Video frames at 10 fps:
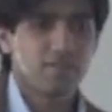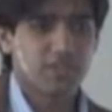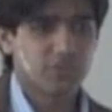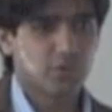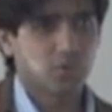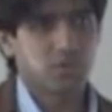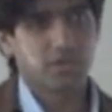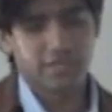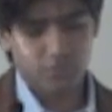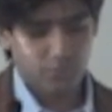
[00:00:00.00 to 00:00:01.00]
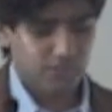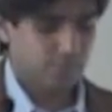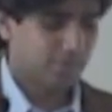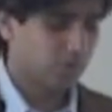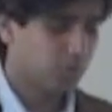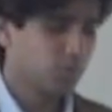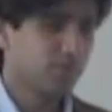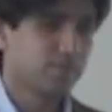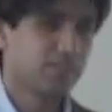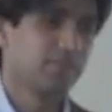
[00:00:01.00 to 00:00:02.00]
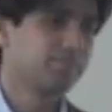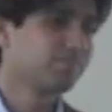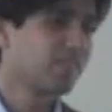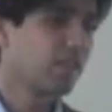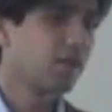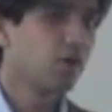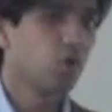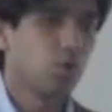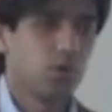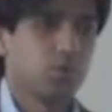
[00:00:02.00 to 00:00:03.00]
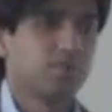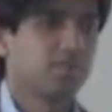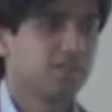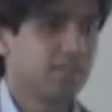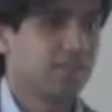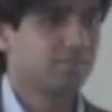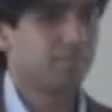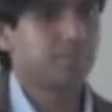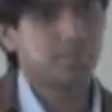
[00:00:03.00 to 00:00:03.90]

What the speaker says: Flash forward, now we have about over 250